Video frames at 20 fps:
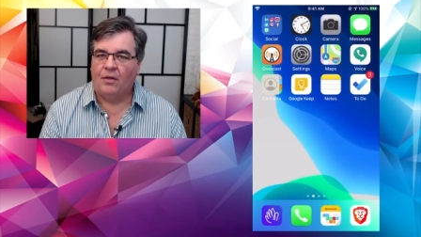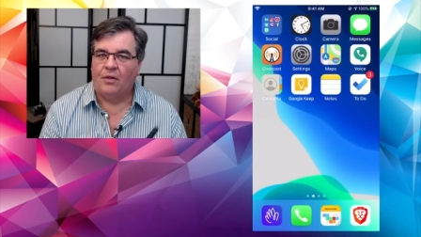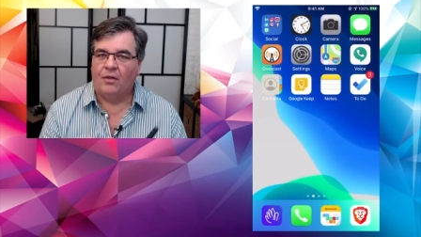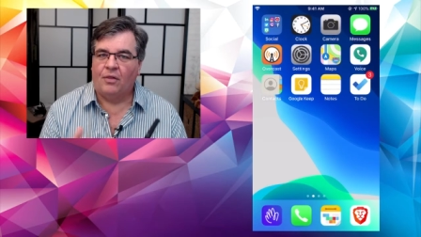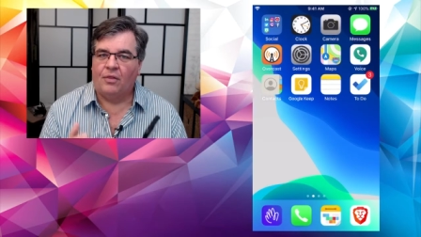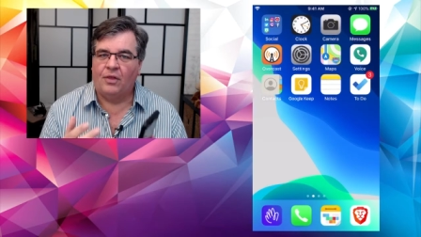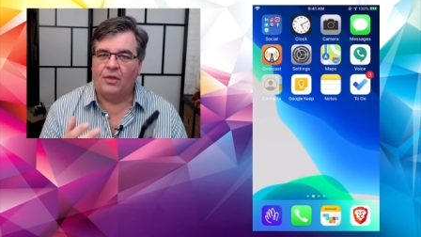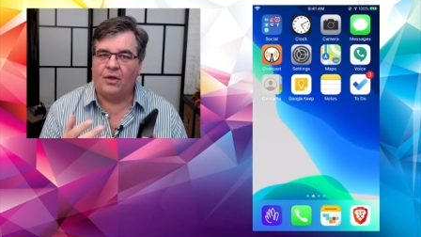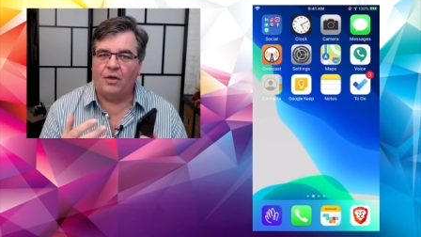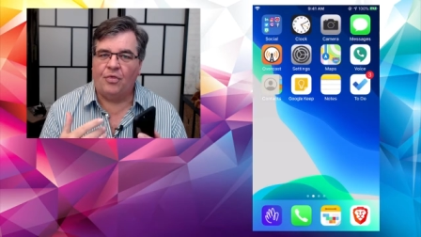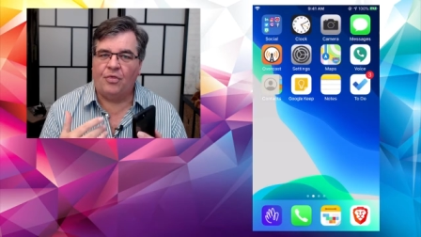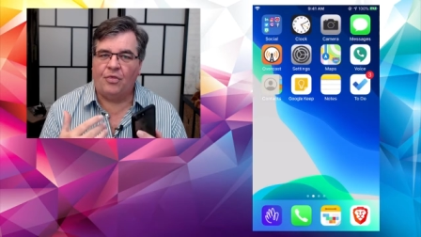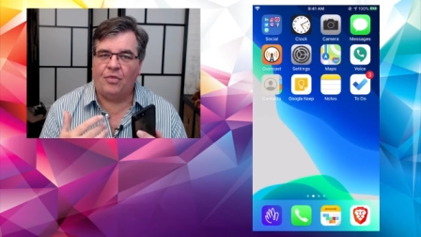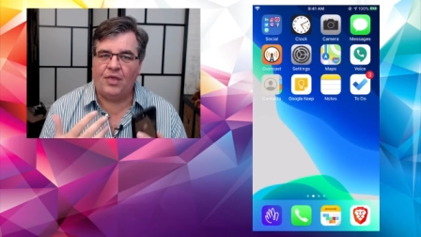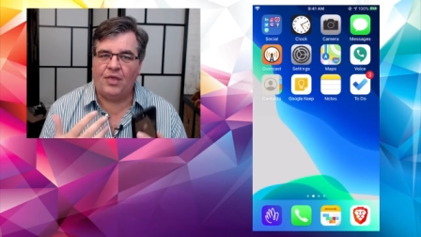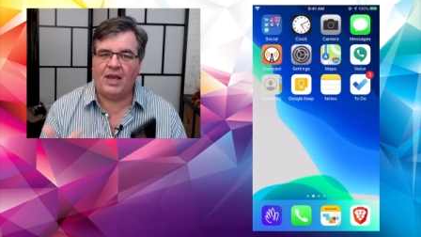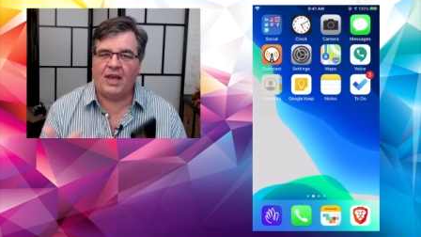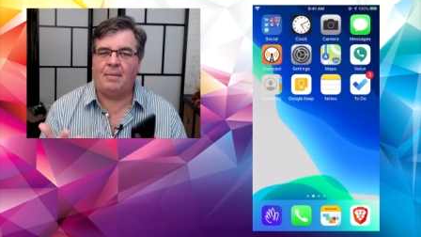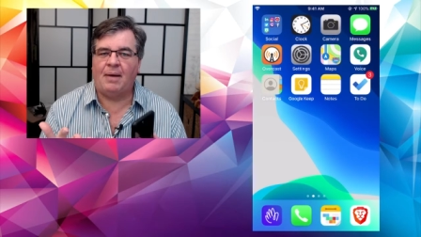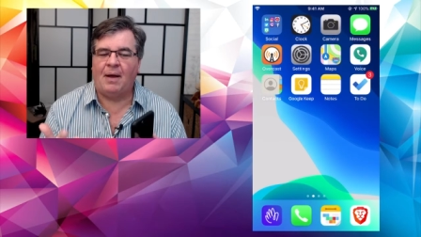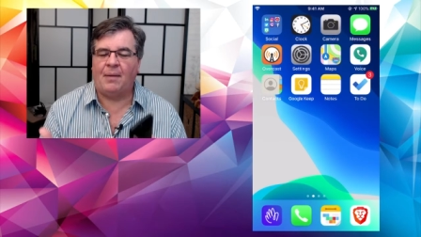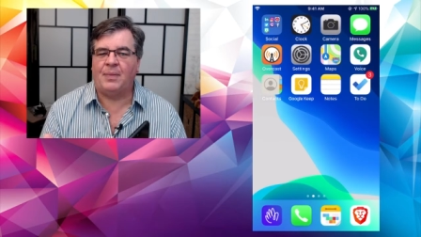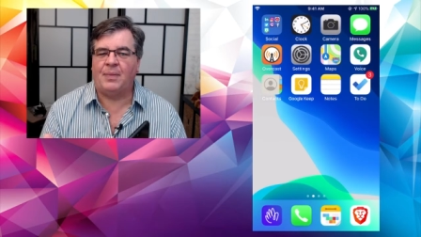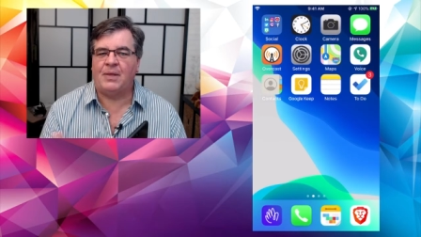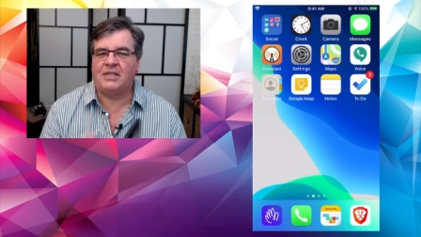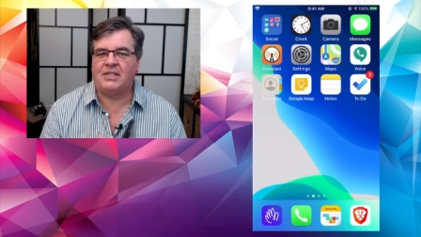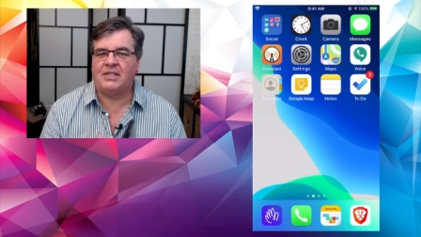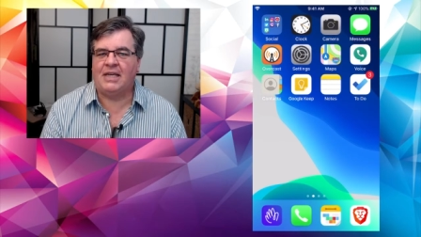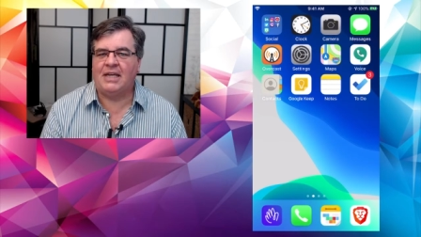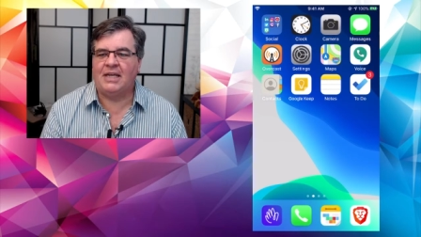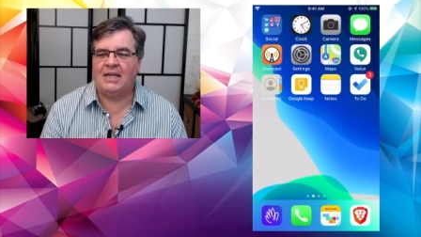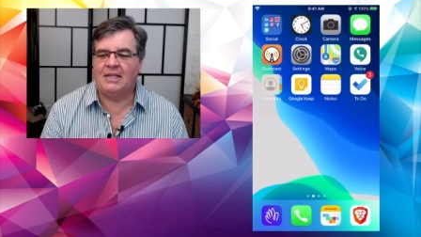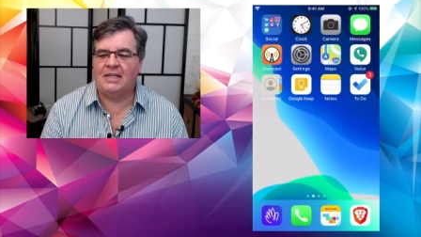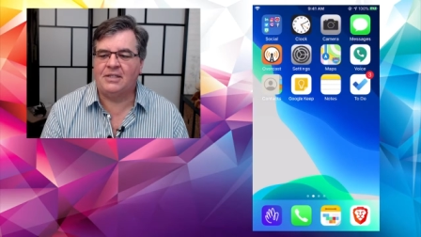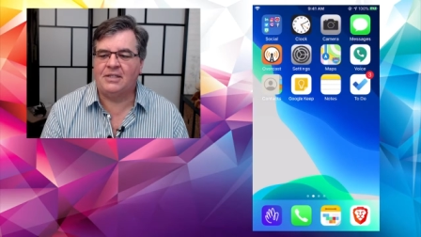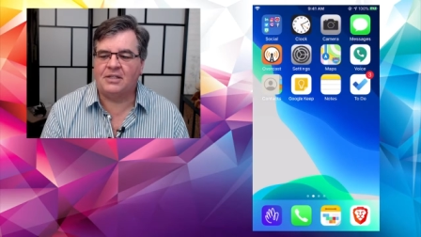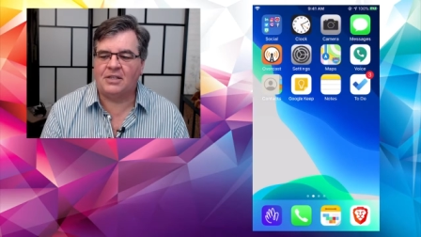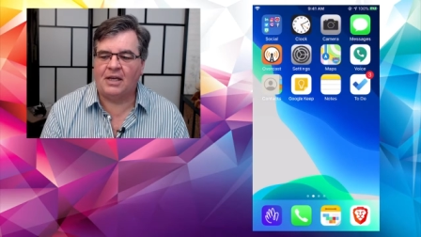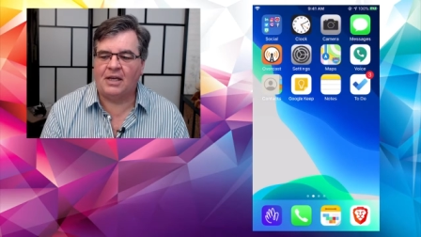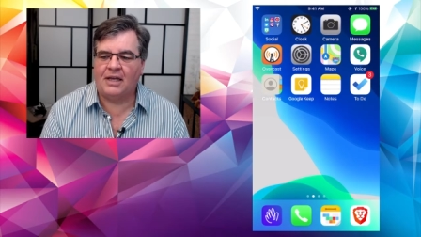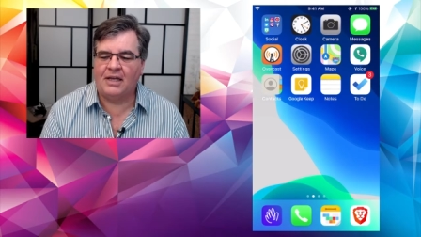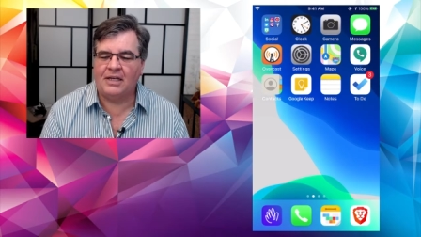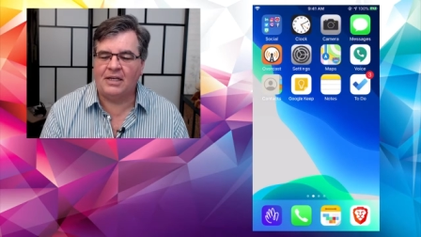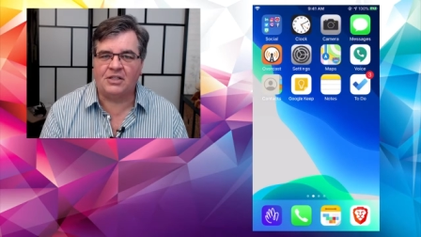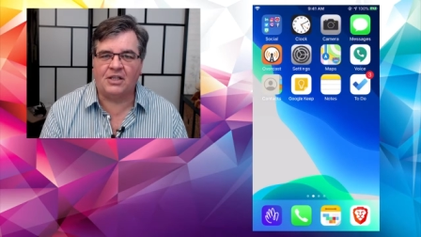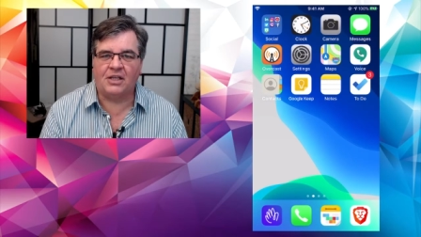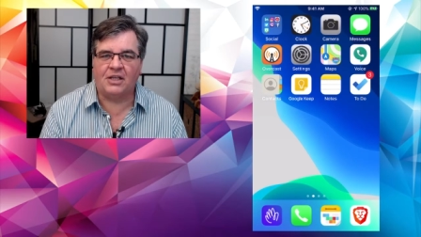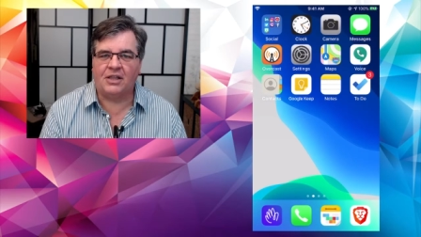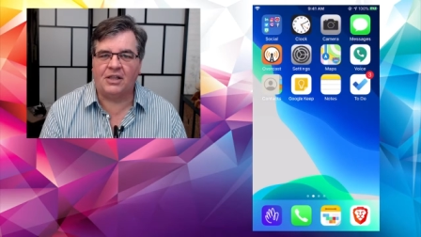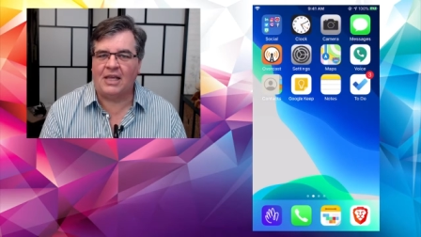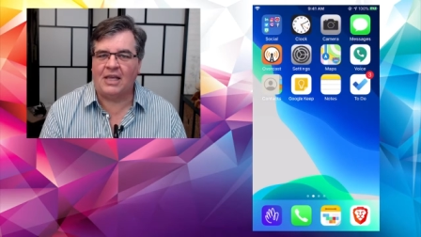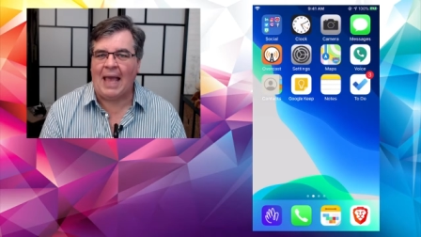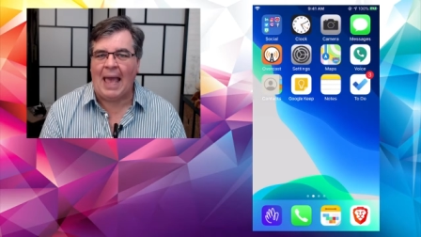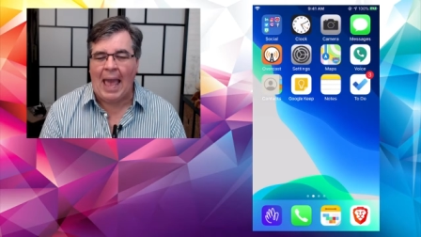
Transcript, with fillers: the thing about this is, is that the